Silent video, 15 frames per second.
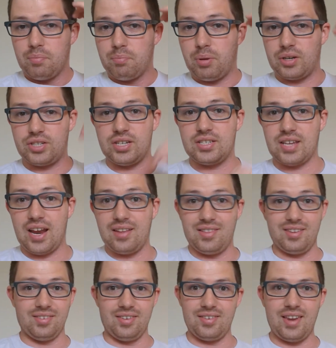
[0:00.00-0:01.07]
But she's saying
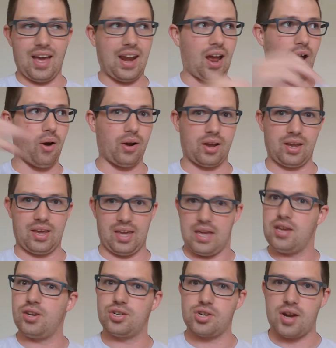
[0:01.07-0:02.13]
this is not how a
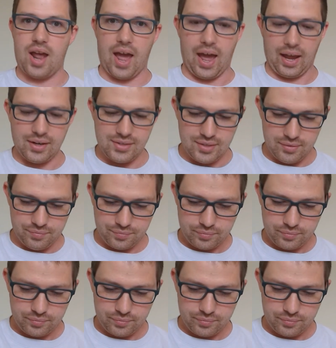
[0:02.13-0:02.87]
king should act.